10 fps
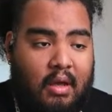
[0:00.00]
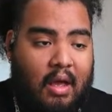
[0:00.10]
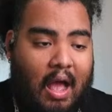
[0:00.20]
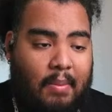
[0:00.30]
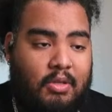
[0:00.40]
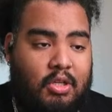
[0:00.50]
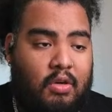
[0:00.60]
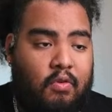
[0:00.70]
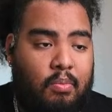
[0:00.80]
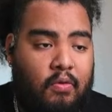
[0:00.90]
I'm just gonna
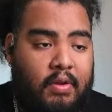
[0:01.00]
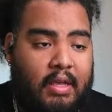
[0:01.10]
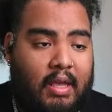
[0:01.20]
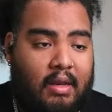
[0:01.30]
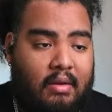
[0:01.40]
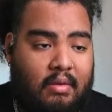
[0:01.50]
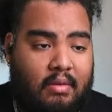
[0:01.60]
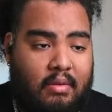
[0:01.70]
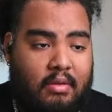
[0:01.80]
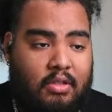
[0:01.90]
remove it again,
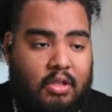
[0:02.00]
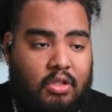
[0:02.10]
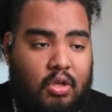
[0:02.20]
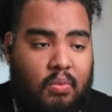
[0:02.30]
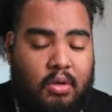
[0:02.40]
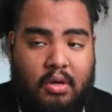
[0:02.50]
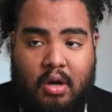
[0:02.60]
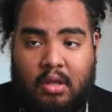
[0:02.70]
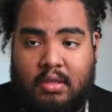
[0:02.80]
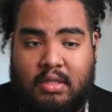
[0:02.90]
just so we're
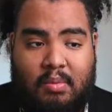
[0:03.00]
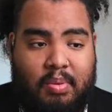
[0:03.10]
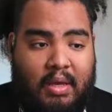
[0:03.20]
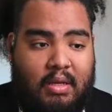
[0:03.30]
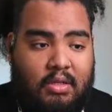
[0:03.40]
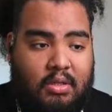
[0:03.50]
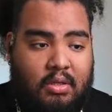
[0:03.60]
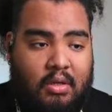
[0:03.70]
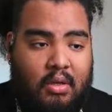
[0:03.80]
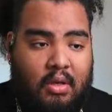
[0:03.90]
on the same page.
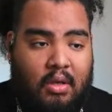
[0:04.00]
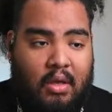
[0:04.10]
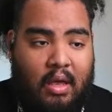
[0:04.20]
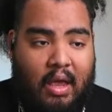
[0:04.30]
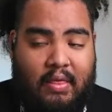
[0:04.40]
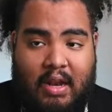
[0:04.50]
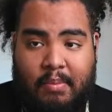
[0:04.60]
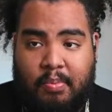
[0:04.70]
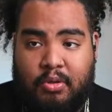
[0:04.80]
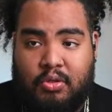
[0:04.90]
And then I'm
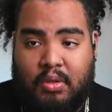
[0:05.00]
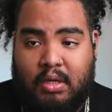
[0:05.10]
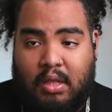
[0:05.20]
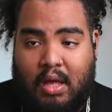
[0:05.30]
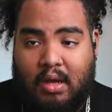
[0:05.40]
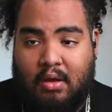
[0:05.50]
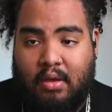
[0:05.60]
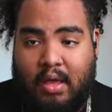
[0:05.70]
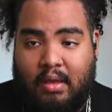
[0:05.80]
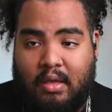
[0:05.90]
gonna put you on the clock,
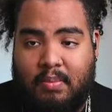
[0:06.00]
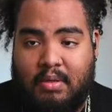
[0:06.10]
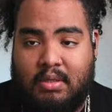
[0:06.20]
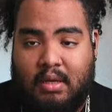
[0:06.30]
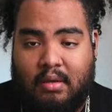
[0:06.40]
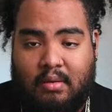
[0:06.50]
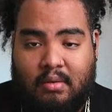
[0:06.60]
okay? Give me a second.